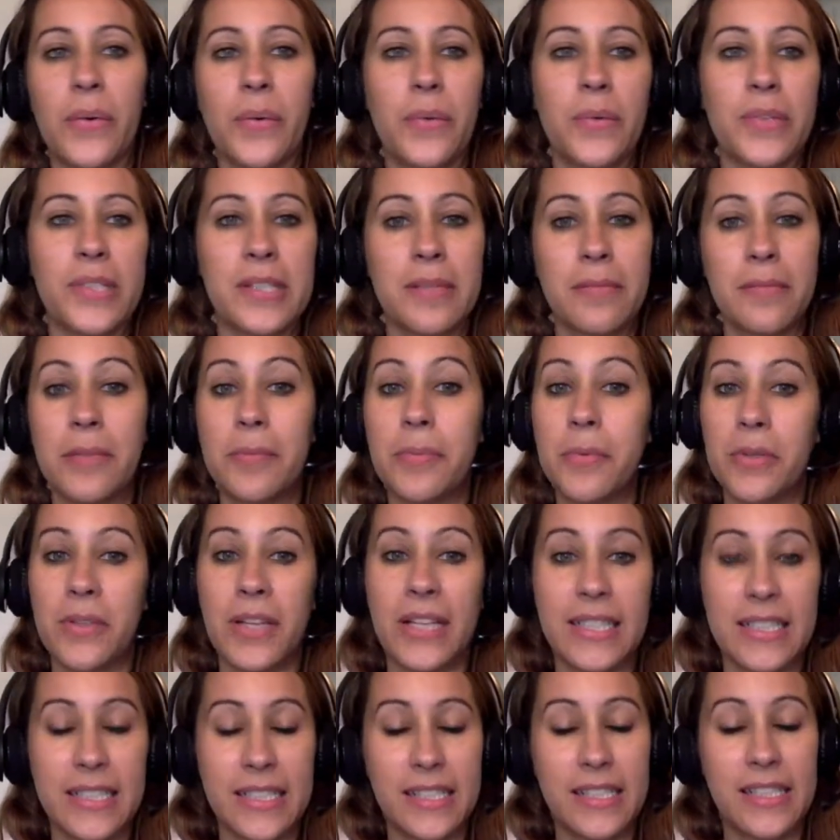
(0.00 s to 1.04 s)
some people
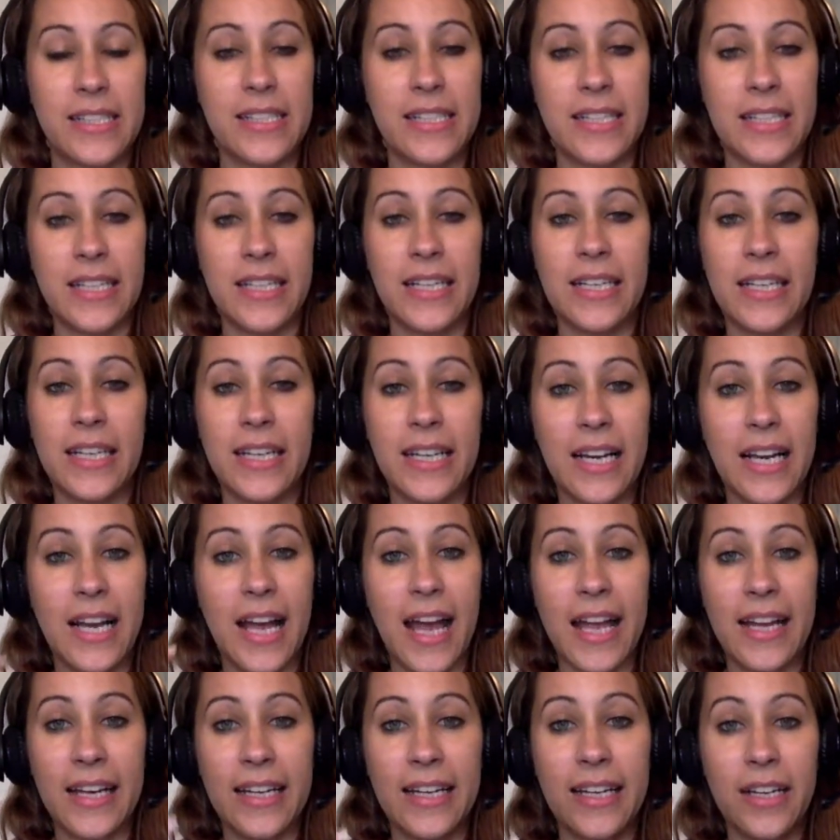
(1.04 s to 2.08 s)
like to see
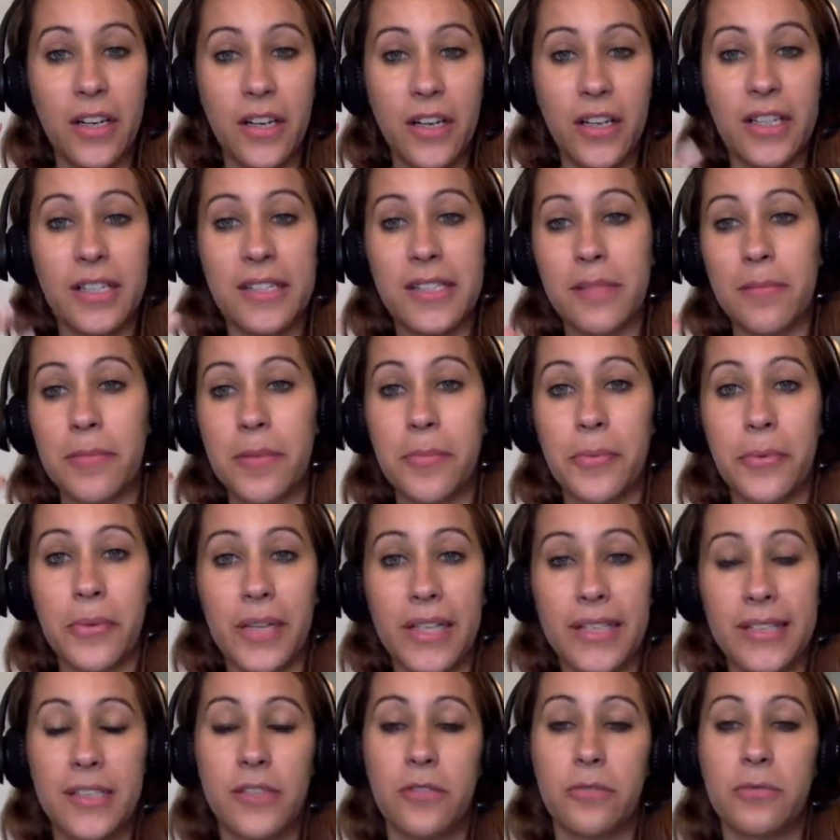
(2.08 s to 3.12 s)
and hear it, some people
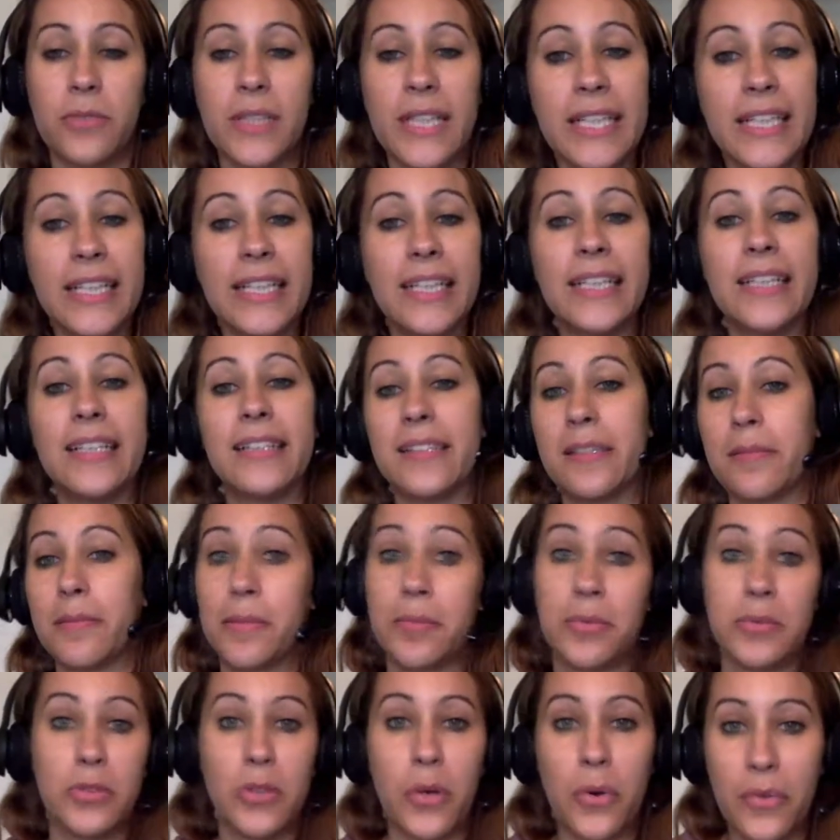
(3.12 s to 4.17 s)
like to read it, some
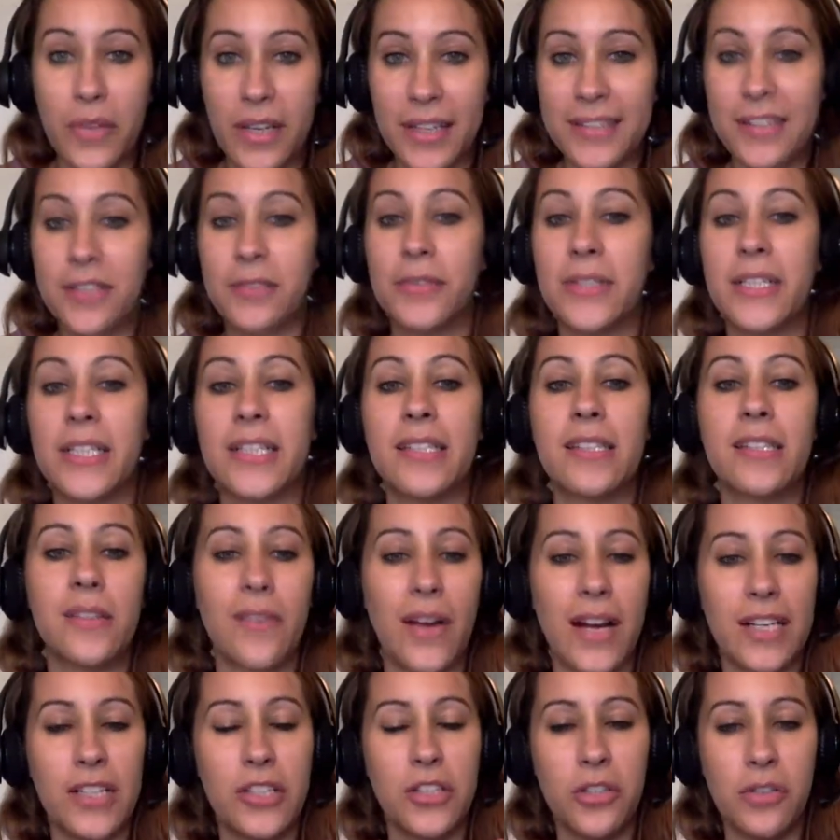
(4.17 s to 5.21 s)
people don't like to read it. So
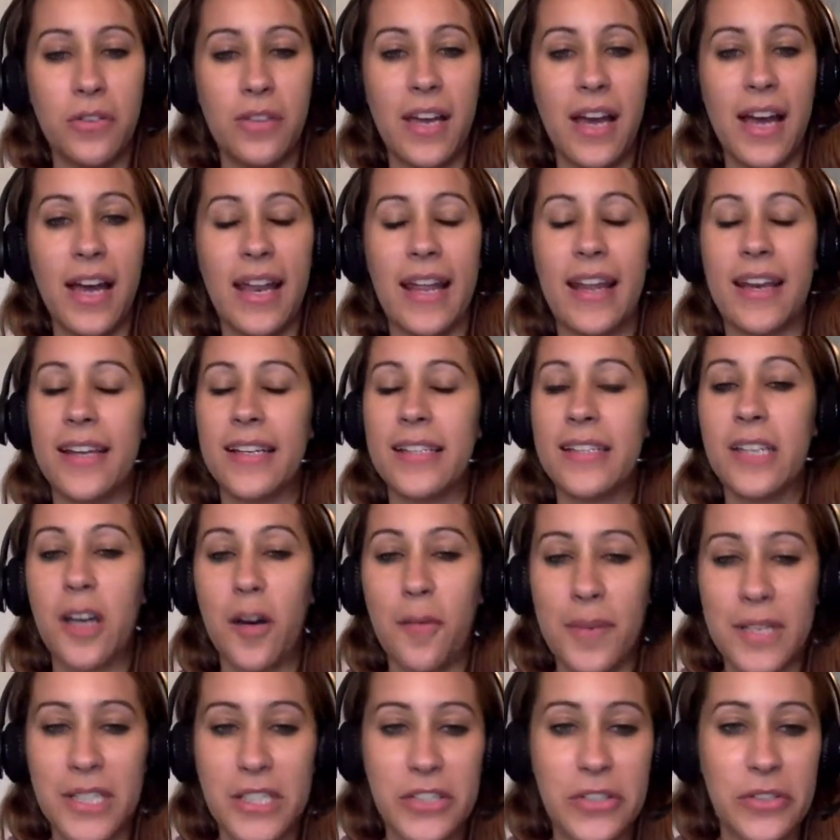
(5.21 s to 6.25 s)
I do that, and I tell
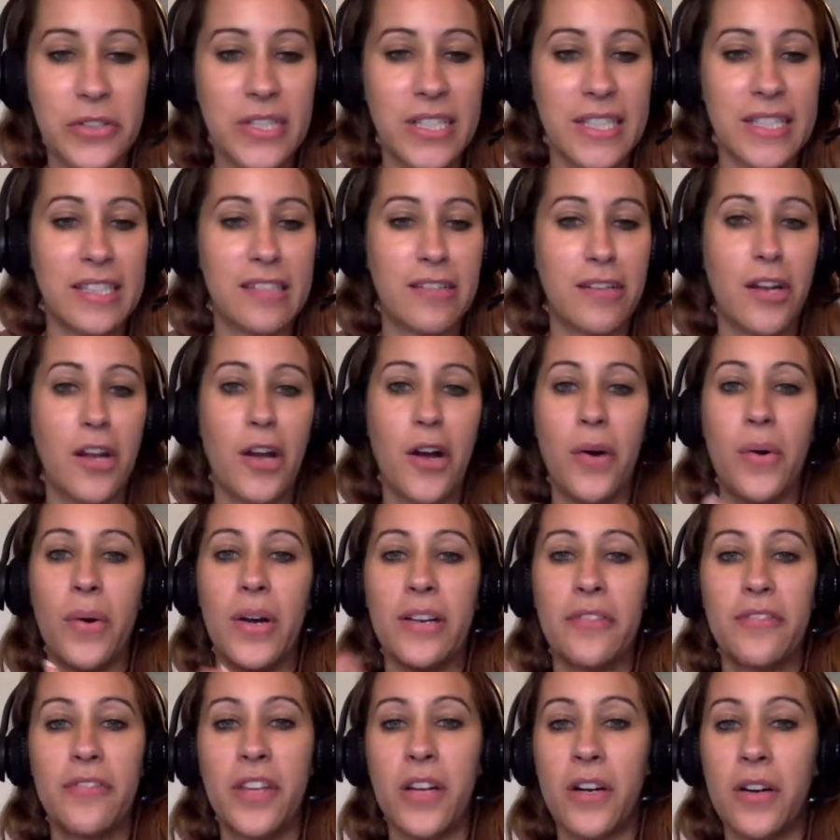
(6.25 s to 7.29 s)
my students,
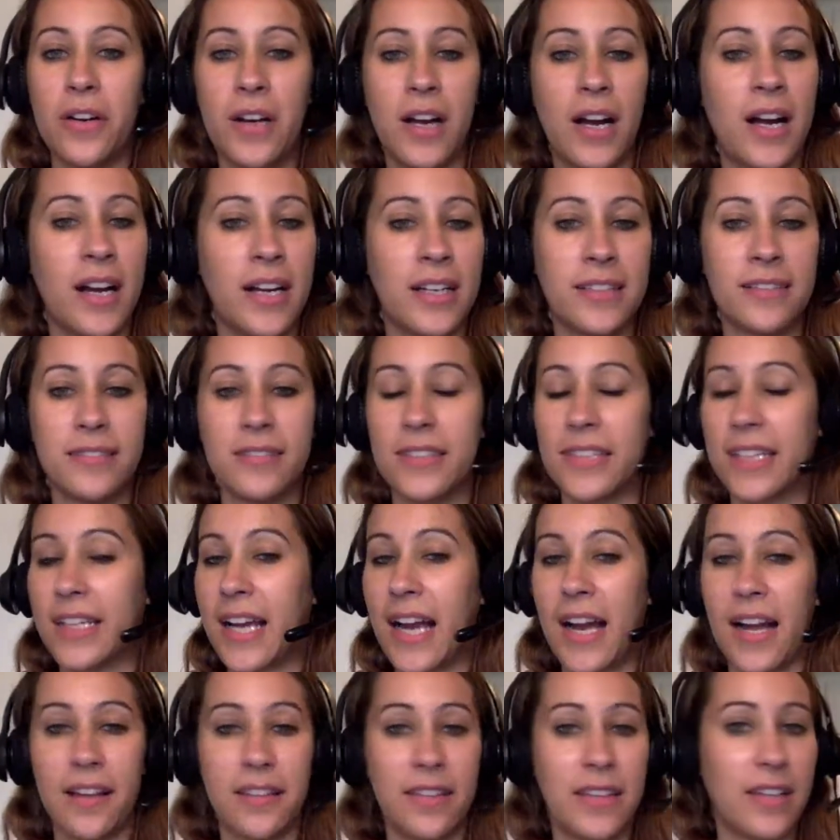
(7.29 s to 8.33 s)
if they're not the
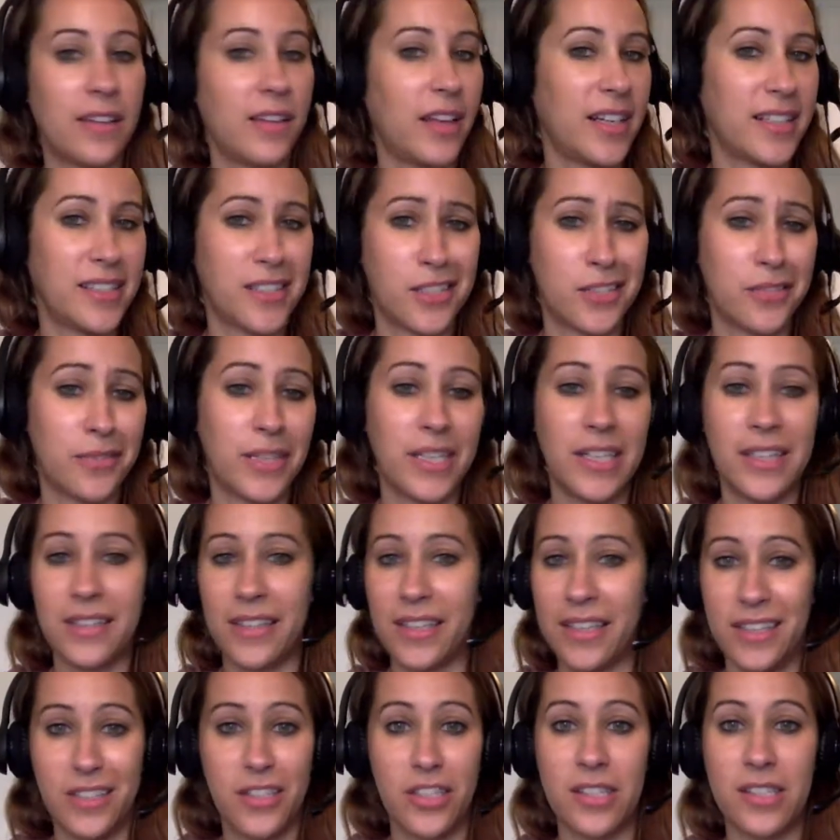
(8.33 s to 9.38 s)
kind that likes to read it,
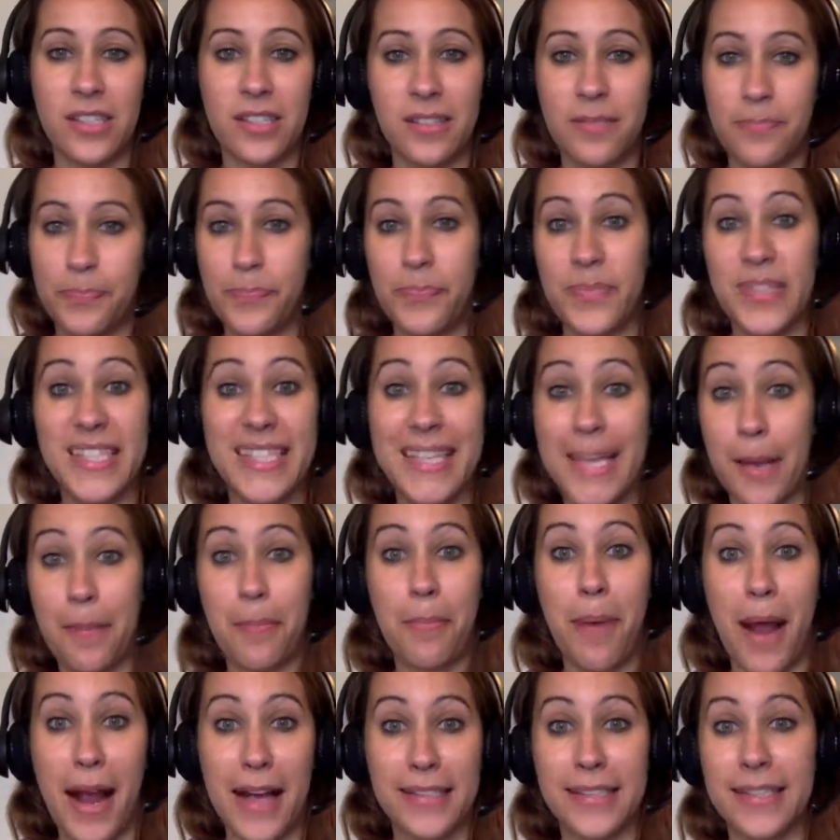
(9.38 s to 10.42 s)
they can just
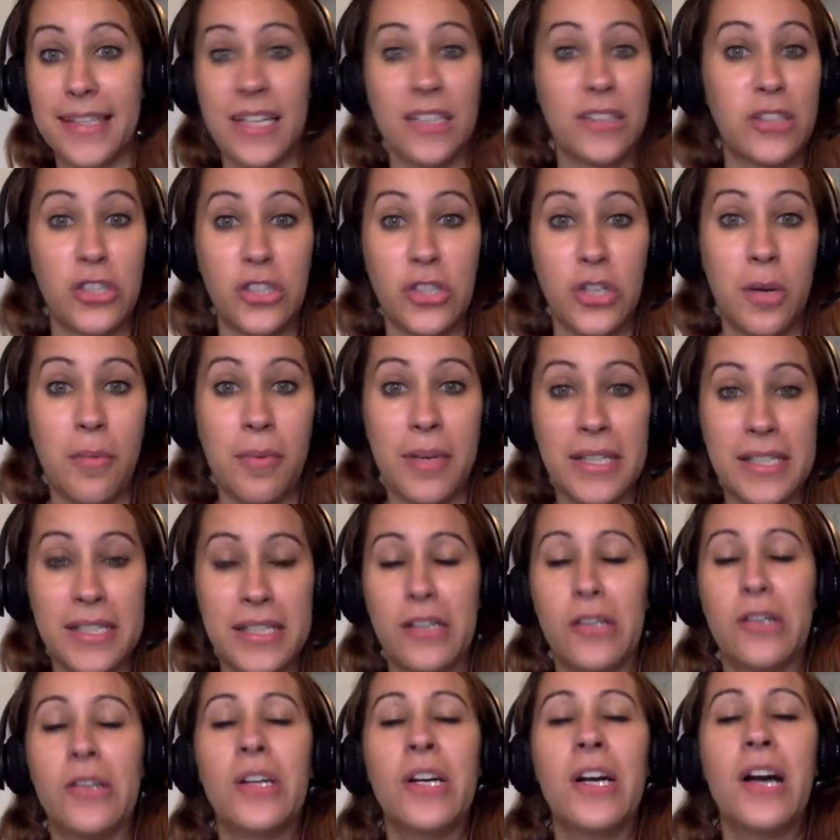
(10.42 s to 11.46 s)
skip past that. It's no big deal.